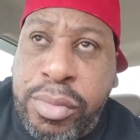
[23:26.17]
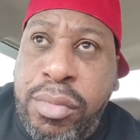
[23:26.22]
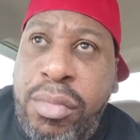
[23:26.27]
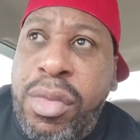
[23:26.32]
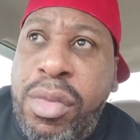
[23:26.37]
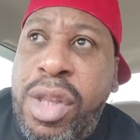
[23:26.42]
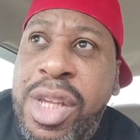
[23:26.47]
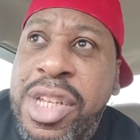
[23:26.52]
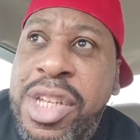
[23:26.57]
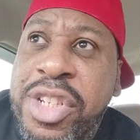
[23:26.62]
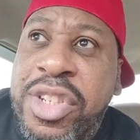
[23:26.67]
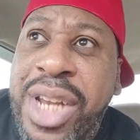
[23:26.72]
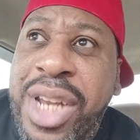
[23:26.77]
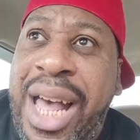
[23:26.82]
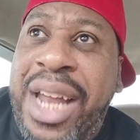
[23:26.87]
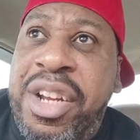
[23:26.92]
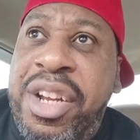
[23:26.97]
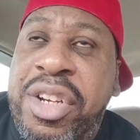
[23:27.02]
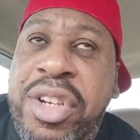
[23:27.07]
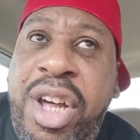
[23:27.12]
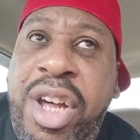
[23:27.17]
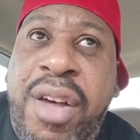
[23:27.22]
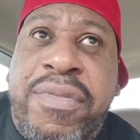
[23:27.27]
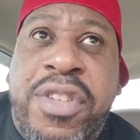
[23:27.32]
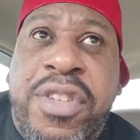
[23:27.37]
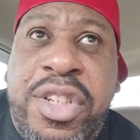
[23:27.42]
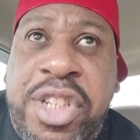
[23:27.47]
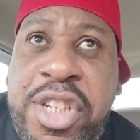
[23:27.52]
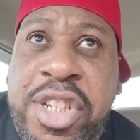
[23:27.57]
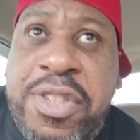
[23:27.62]
It's not enough
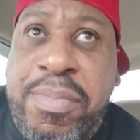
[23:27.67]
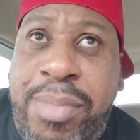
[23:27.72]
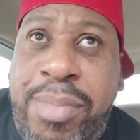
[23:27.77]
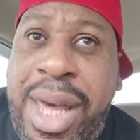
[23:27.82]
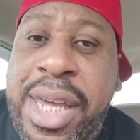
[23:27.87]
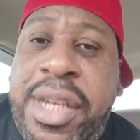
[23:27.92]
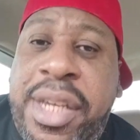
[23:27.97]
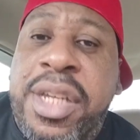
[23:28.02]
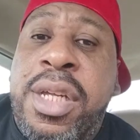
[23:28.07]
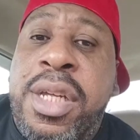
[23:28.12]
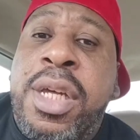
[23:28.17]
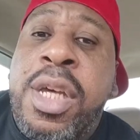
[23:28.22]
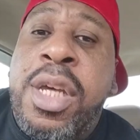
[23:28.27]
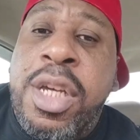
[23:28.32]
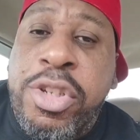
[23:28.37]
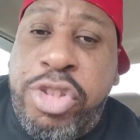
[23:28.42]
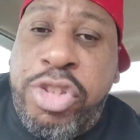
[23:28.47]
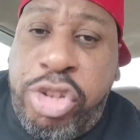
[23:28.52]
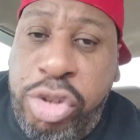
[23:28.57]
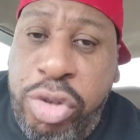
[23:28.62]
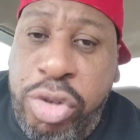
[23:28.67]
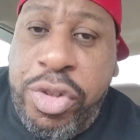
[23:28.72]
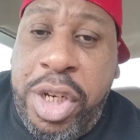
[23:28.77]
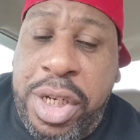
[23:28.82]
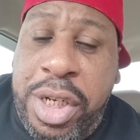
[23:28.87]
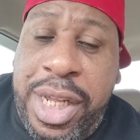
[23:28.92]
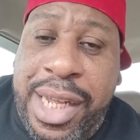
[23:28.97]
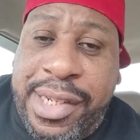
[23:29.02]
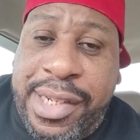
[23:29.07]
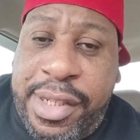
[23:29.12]
to just make it to the
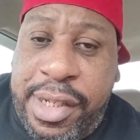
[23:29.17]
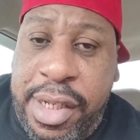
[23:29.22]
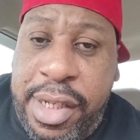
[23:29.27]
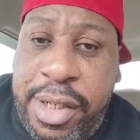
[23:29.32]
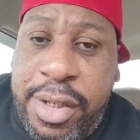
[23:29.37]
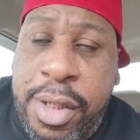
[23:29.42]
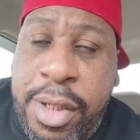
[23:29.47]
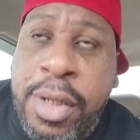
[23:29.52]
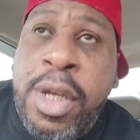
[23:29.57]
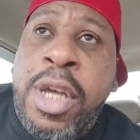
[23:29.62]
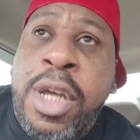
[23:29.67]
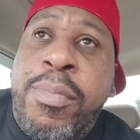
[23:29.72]
next season,